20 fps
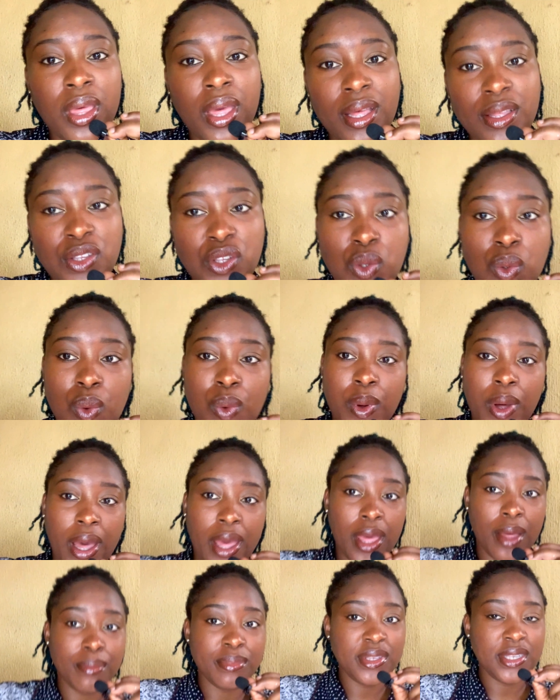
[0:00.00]
guys so i
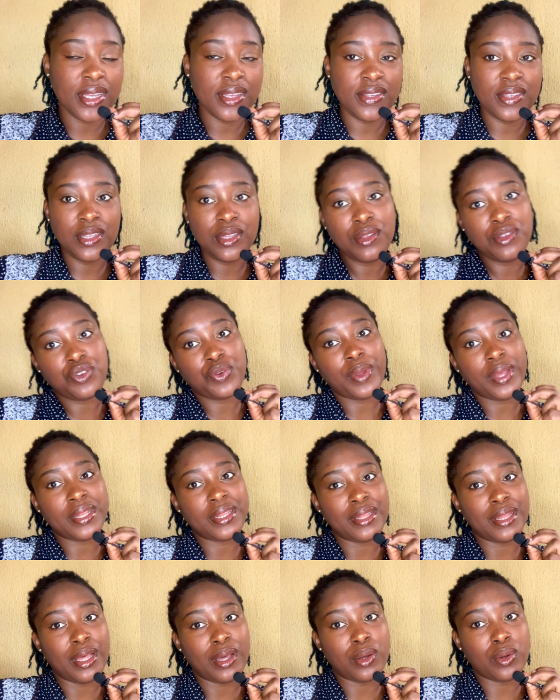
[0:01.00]
am testing it
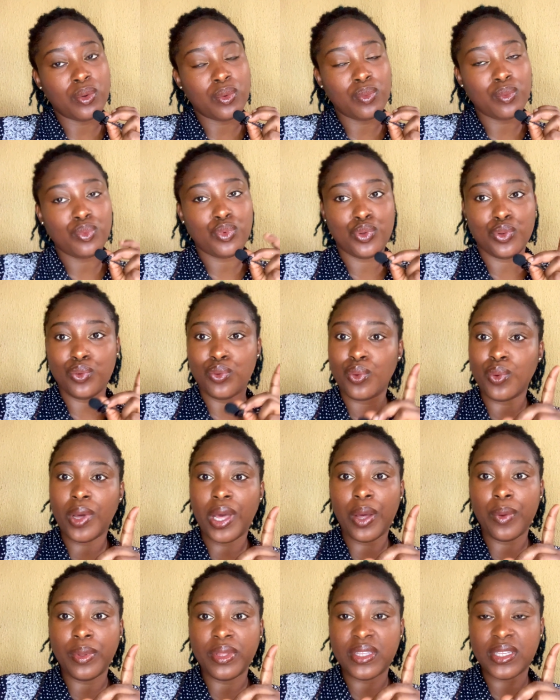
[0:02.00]
right now to know
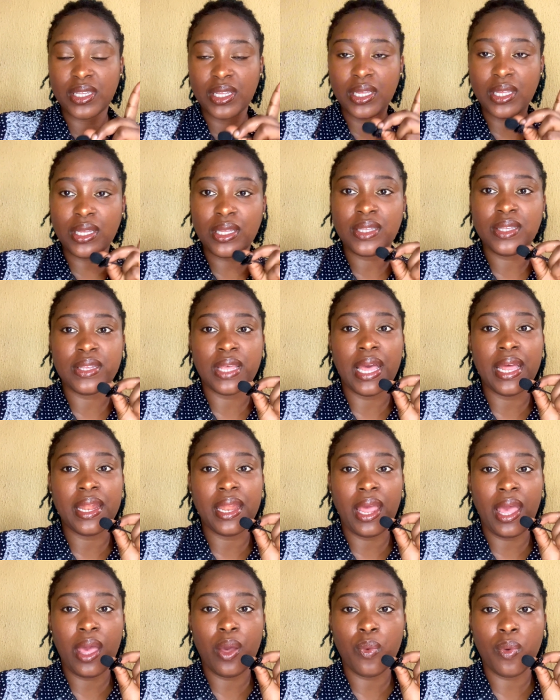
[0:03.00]
how it is
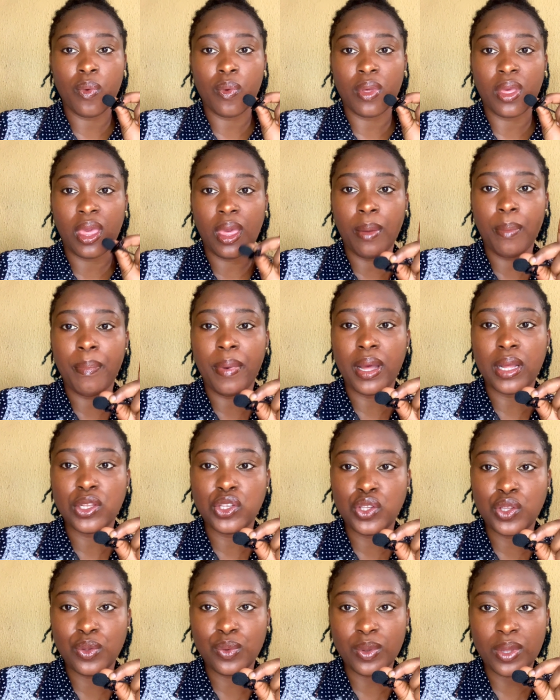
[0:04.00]
and i will get back
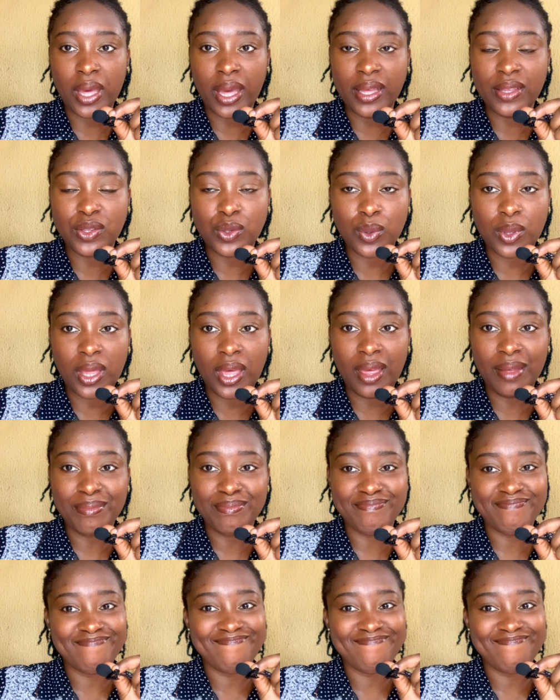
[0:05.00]
to you guys okay